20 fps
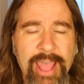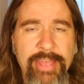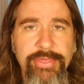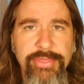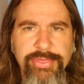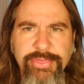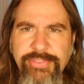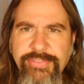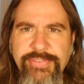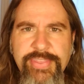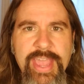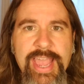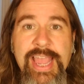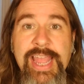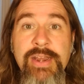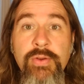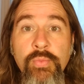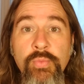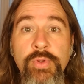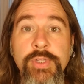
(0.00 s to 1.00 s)
And
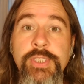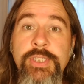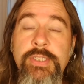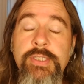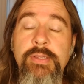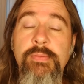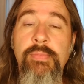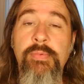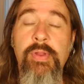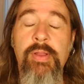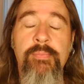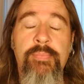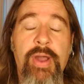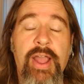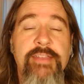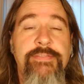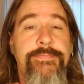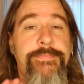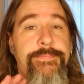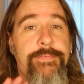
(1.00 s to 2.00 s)
that was
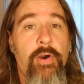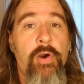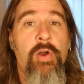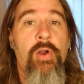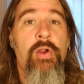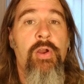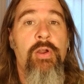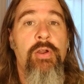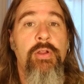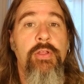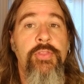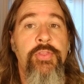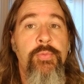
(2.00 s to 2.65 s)
by far